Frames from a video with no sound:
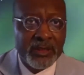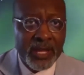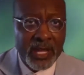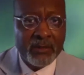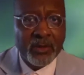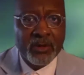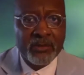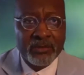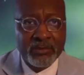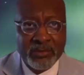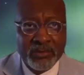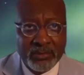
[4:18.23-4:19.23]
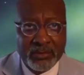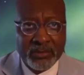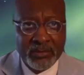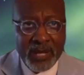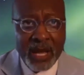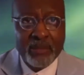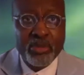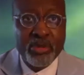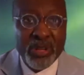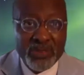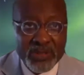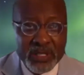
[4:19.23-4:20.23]
They were not
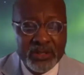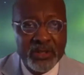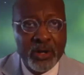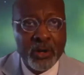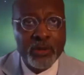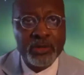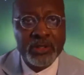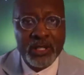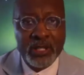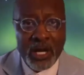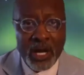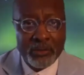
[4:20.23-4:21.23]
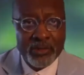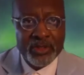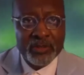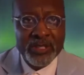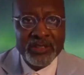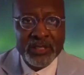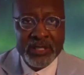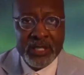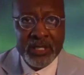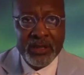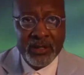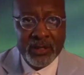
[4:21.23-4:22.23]
privy to those accomplishments
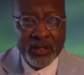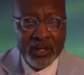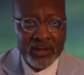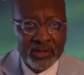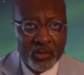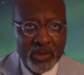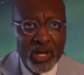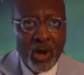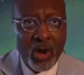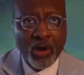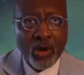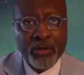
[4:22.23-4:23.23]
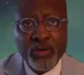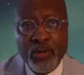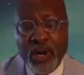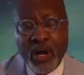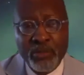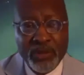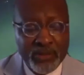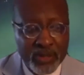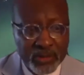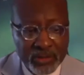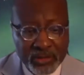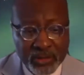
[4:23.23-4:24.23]
either. So we all grew up in
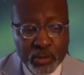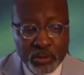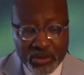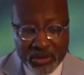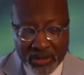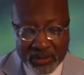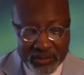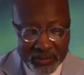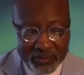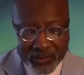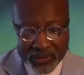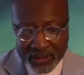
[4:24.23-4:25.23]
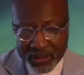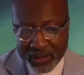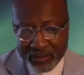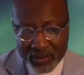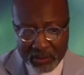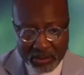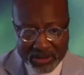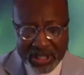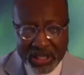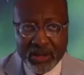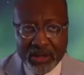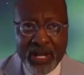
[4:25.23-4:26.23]
this soup of a
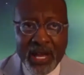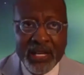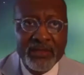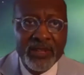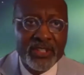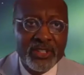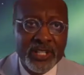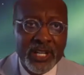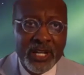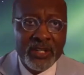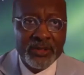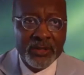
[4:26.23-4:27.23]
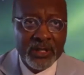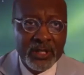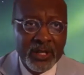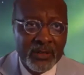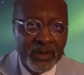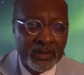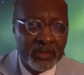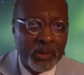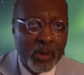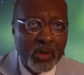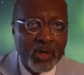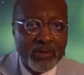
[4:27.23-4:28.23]
particular kind of education that
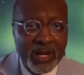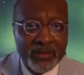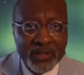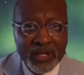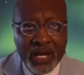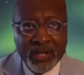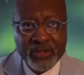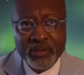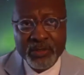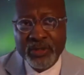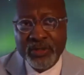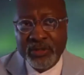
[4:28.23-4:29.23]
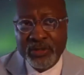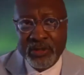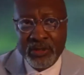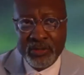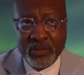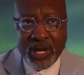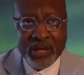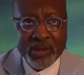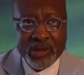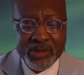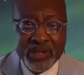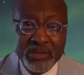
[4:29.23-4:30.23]
spoke about the contributions of white
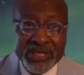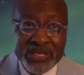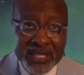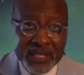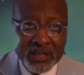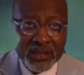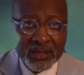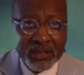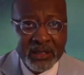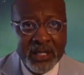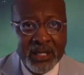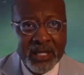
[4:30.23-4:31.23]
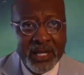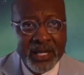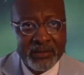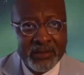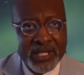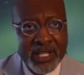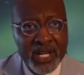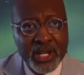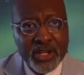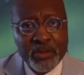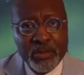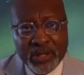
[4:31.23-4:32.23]
people in particular. And it really
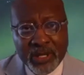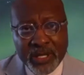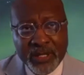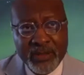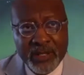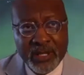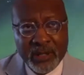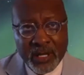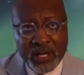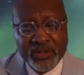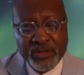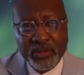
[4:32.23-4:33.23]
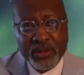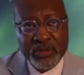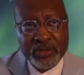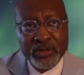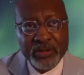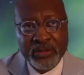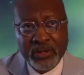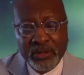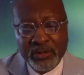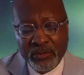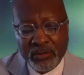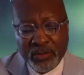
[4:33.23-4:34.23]
underplayed the contributions
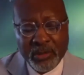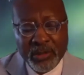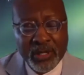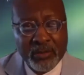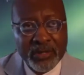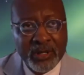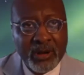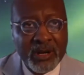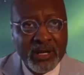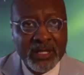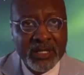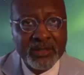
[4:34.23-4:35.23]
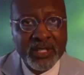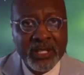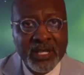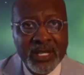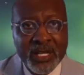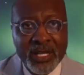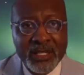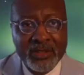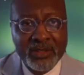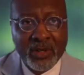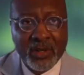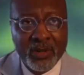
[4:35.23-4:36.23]
of women and minorities. And
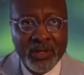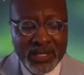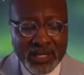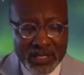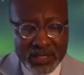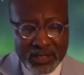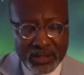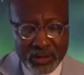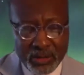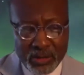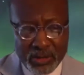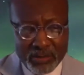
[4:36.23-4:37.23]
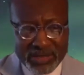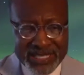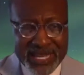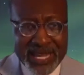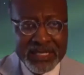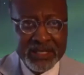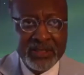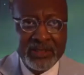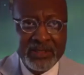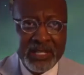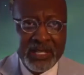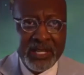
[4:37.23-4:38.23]
so you can begin to
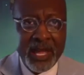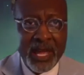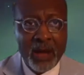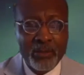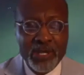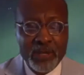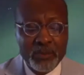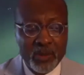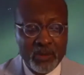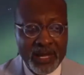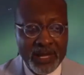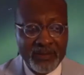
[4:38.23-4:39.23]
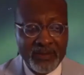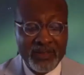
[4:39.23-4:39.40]
see how people might